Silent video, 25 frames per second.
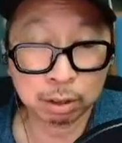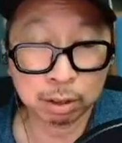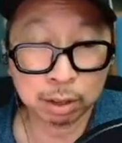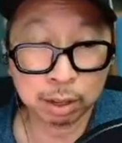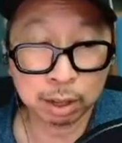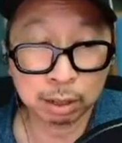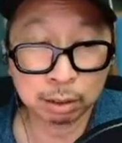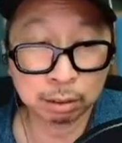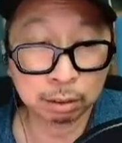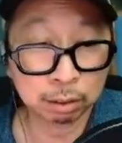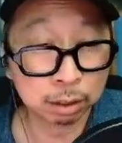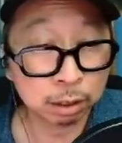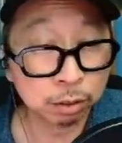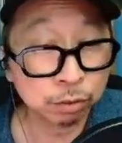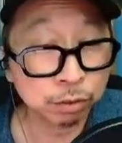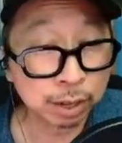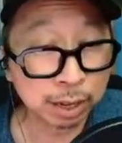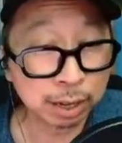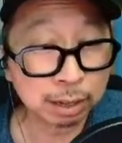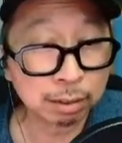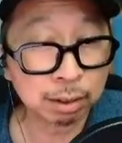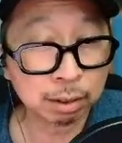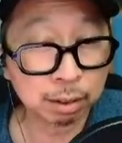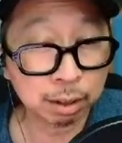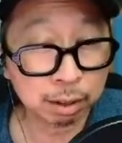
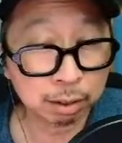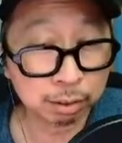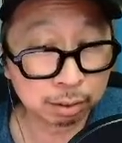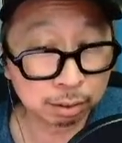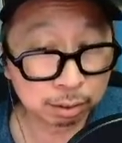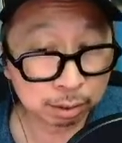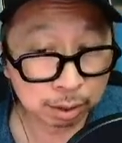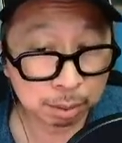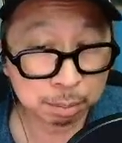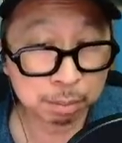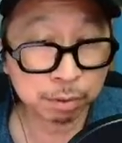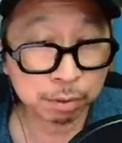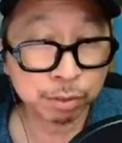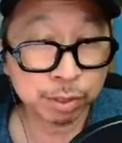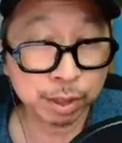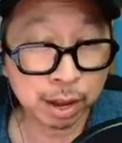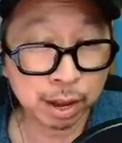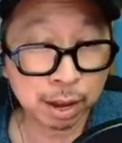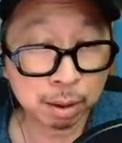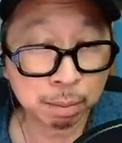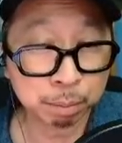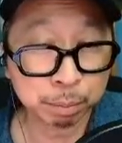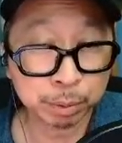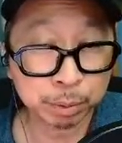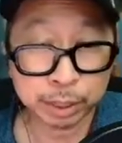alleviate some of
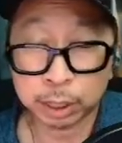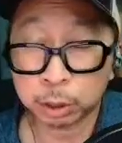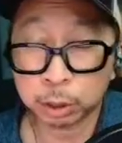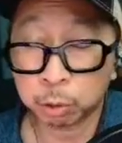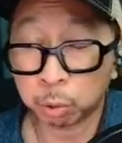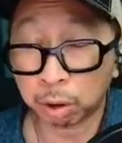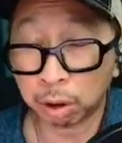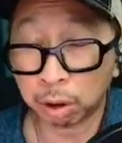that, but it will